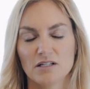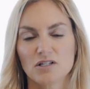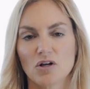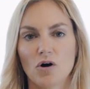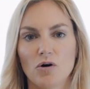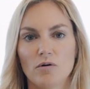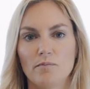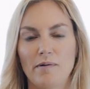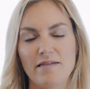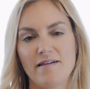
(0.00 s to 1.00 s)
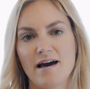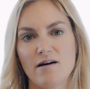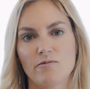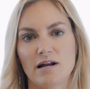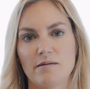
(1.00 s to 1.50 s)
So by
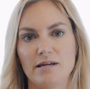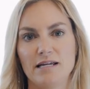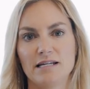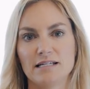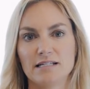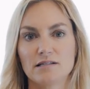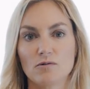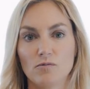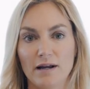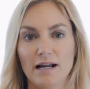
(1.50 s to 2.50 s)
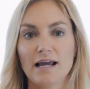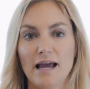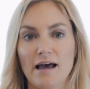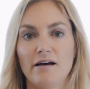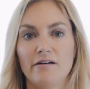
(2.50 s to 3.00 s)
that, what I mean is when I
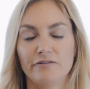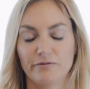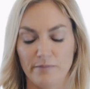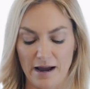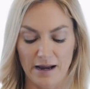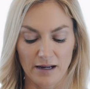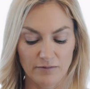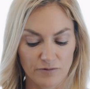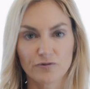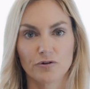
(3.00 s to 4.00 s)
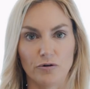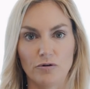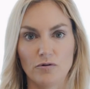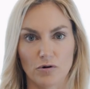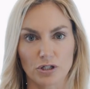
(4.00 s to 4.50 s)
have my
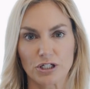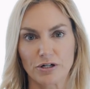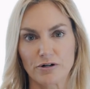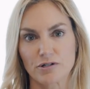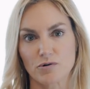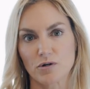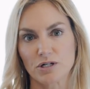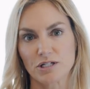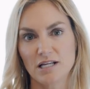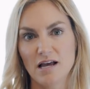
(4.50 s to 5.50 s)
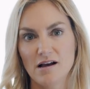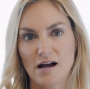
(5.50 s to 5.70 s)
fruit or sugar source,